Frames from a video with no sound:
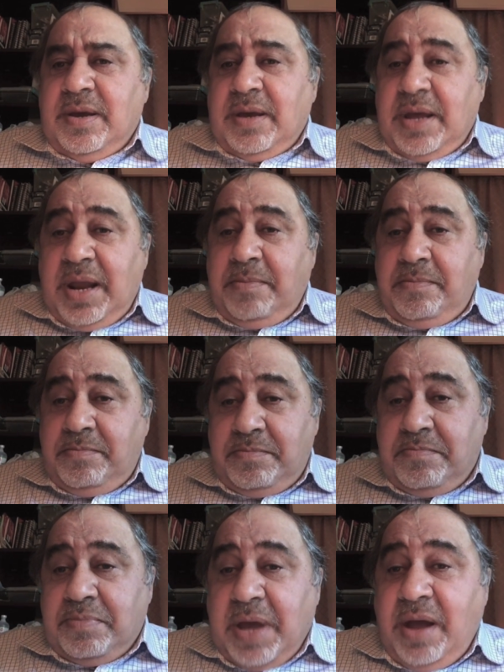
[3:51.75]
and I'm
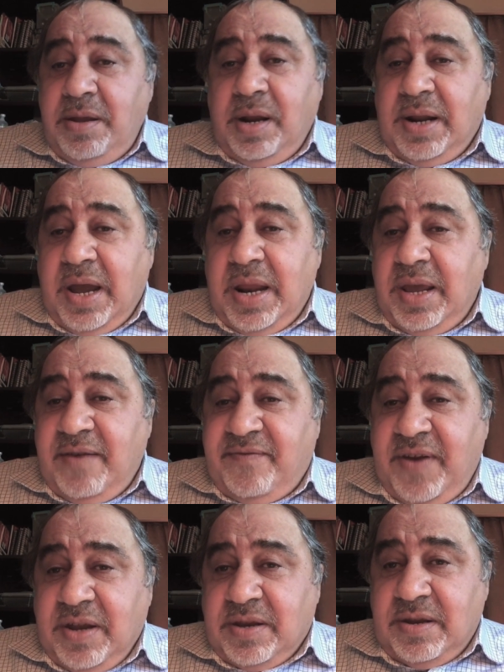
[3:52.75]
underlining
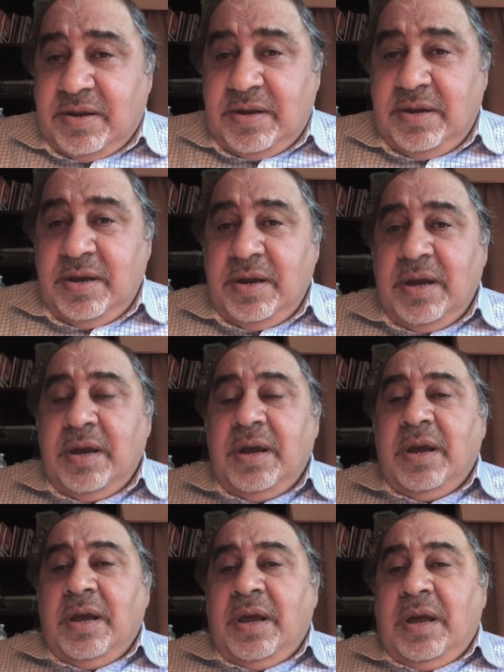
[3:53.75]
affected,
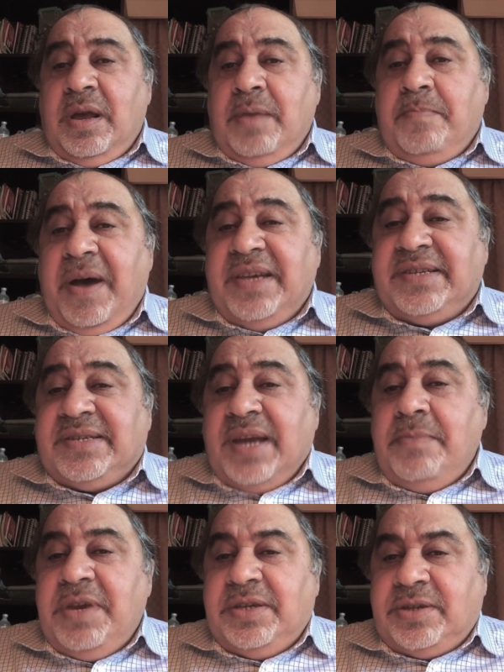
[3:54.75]
by
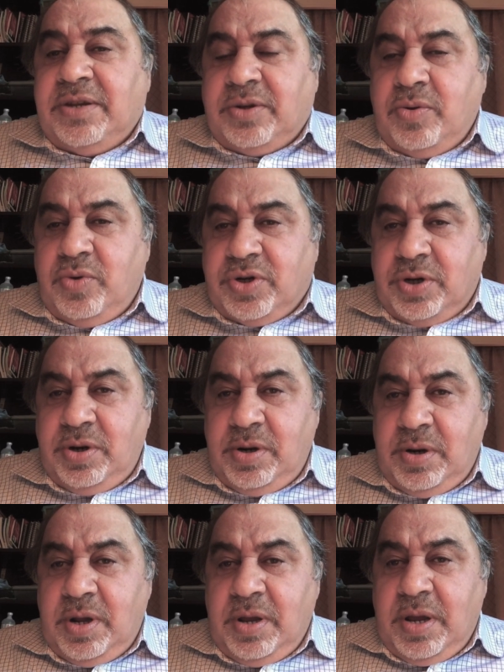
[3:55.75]
some institution,
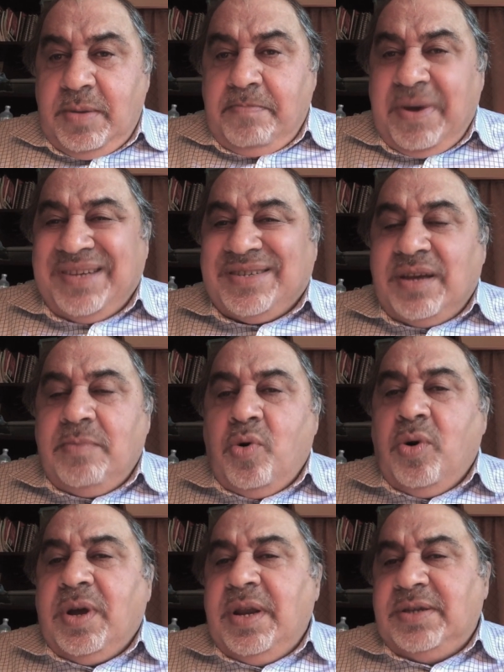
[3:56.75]
by some
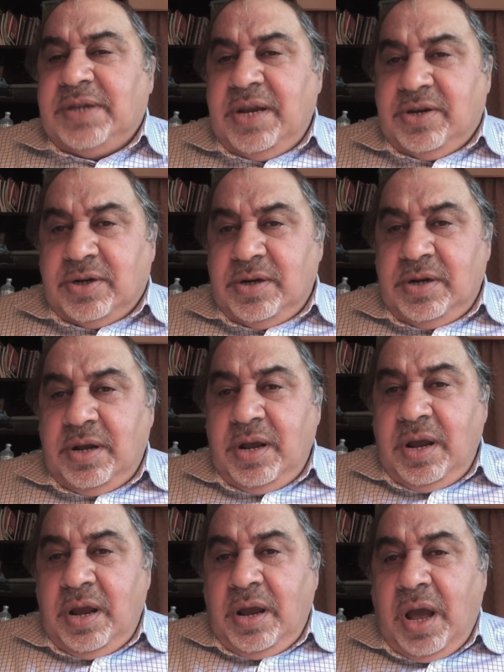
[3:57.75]
organization.
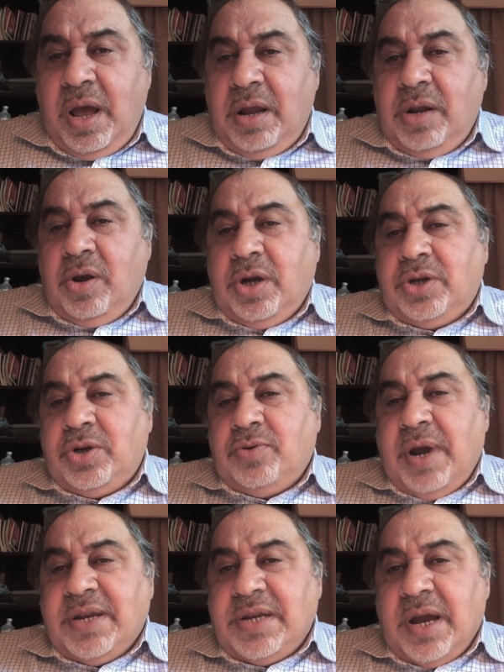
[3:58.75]
Look at you right now.